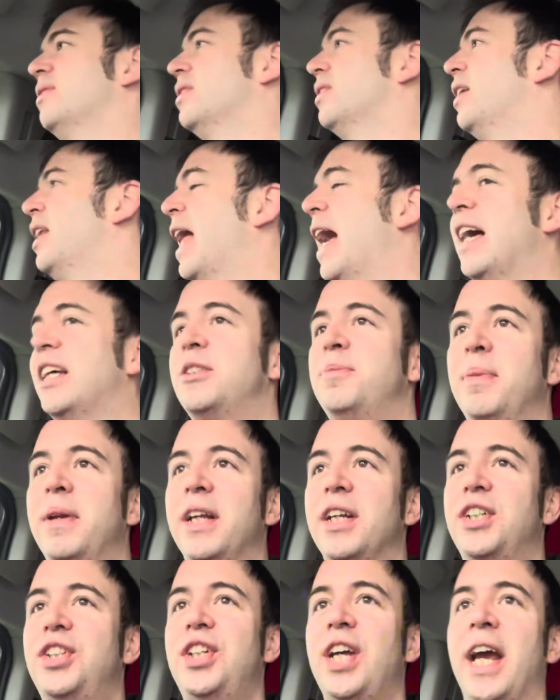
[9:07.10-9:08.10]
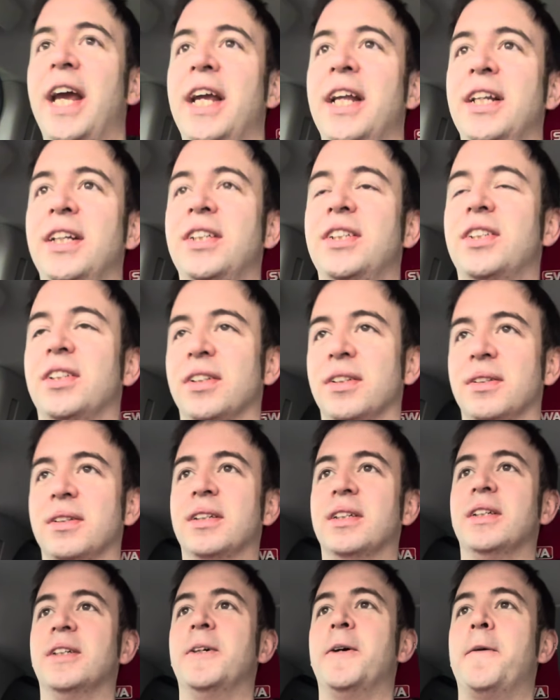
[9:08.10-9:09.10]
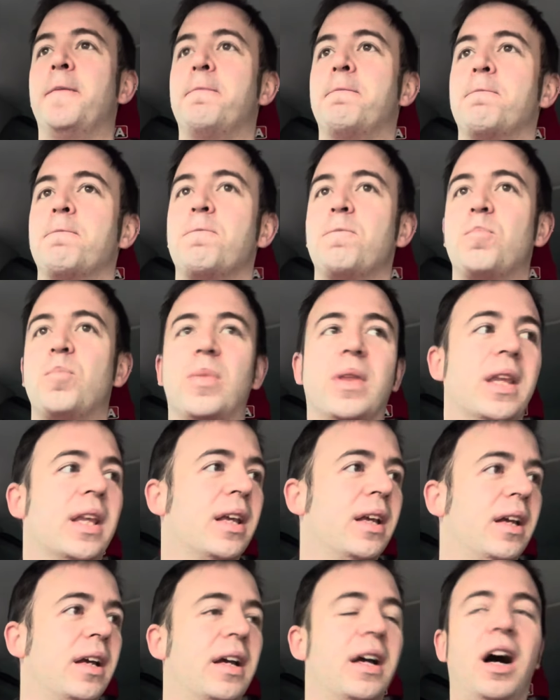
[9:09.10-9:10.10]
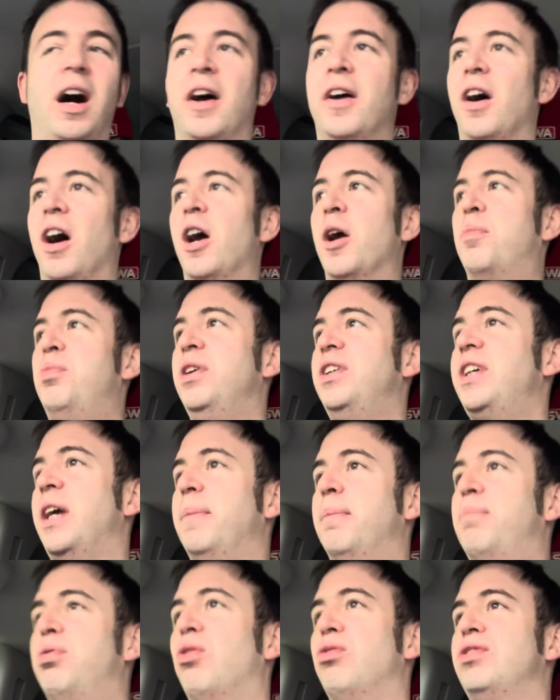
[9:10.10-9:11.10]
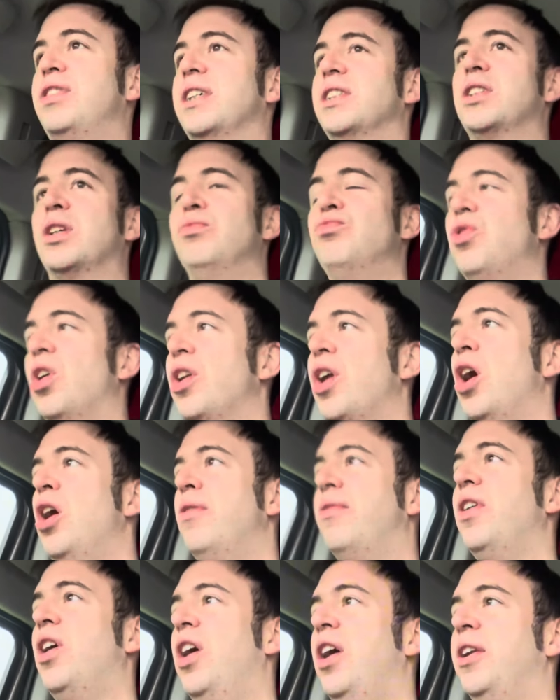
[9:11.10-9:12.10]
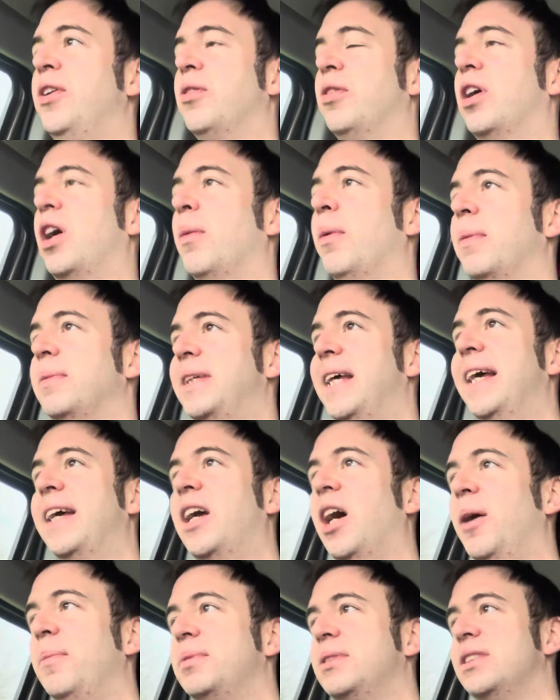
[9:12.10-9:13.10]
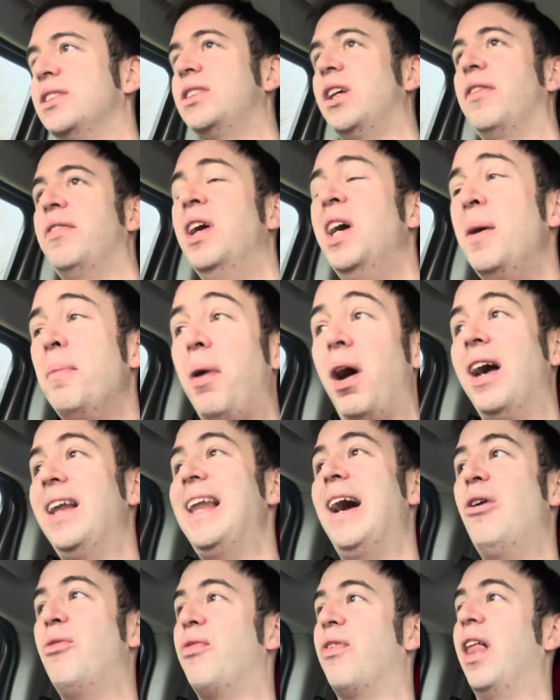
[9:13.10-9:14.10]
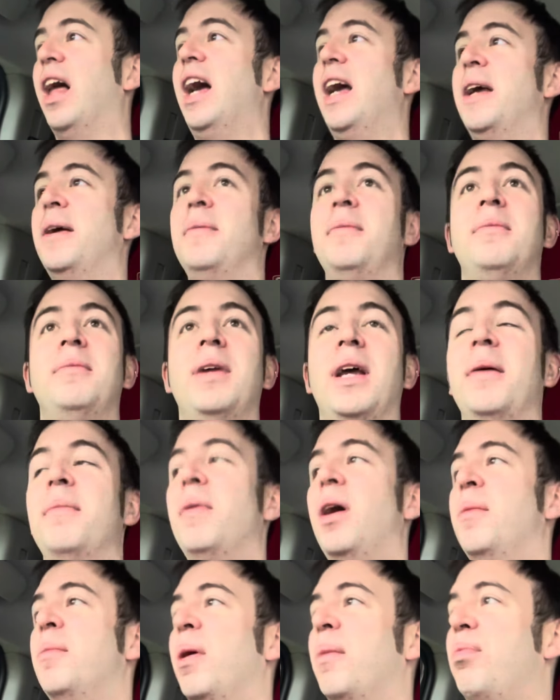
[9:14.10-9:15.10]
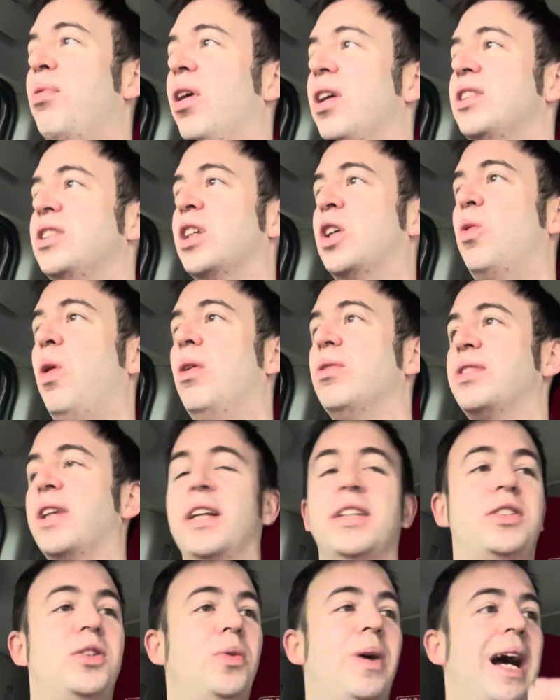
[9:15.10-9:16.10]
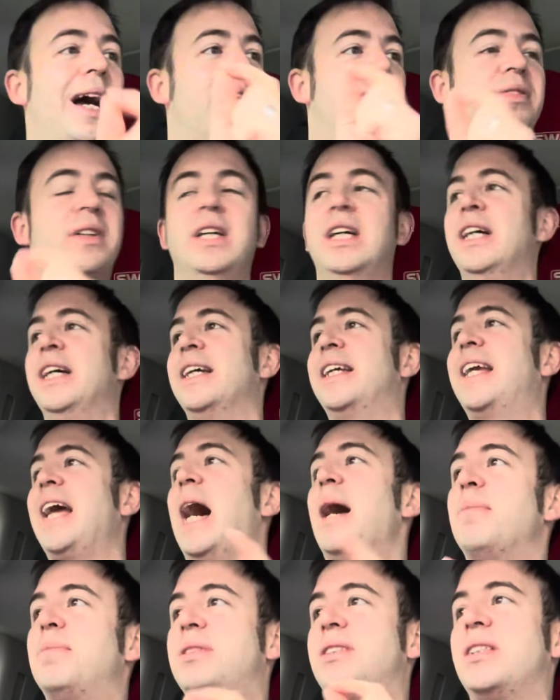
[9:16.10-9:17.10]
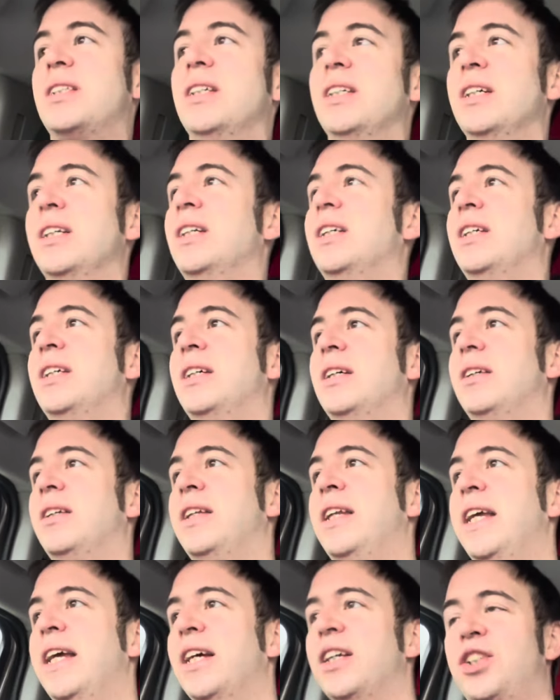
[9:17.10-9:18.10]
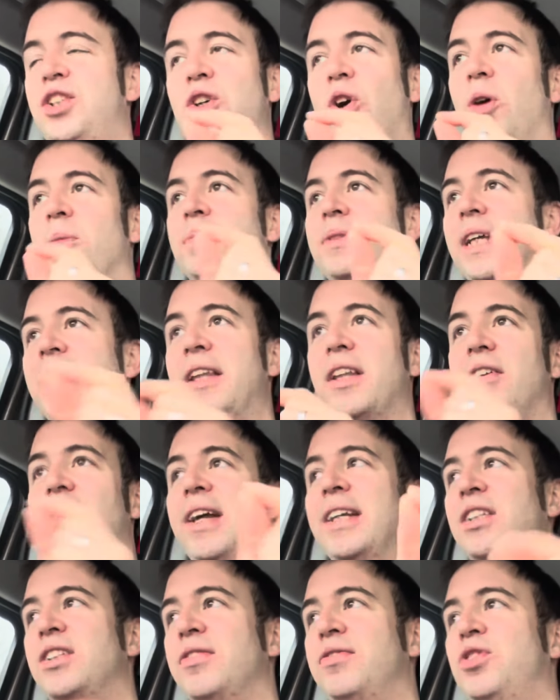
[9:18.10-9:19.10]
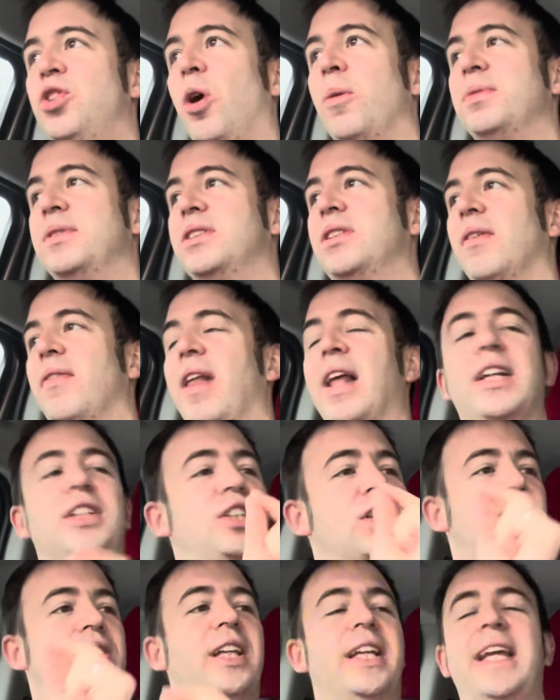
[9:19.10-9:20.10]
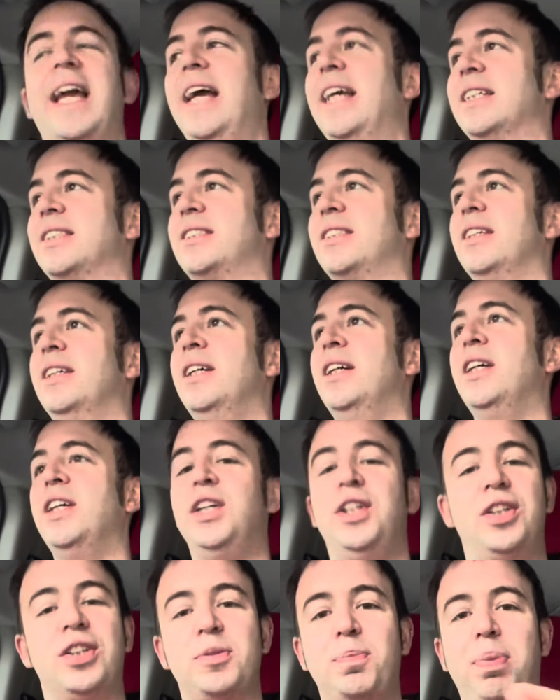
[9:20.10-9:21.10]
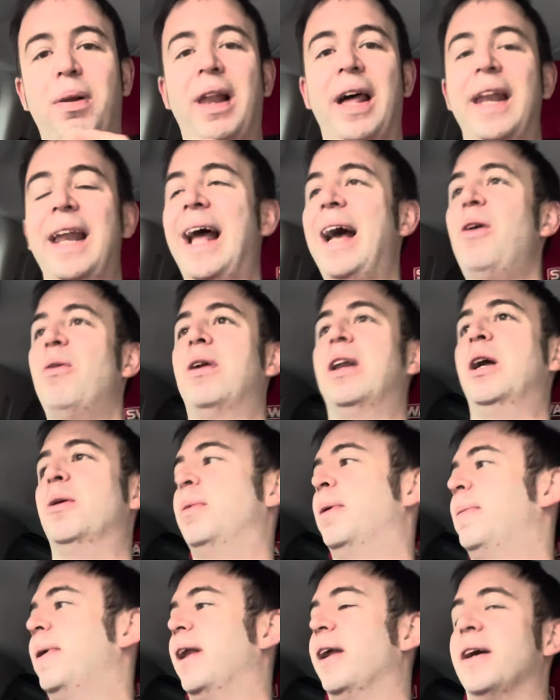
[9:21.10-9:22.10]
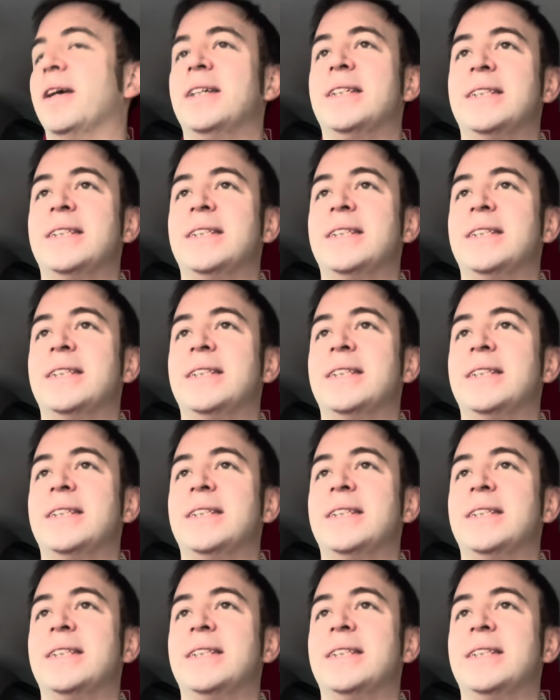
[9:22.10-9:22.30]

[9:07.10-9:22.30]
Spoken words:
last minute change, and I appreciate projects can run over and you can come up with hiccups and stuff, but I allow for that in my pricing quotes, and I do have gaps near jobs, either ends of jobs and stuff like that, just in case. Just plan it out a little bit better.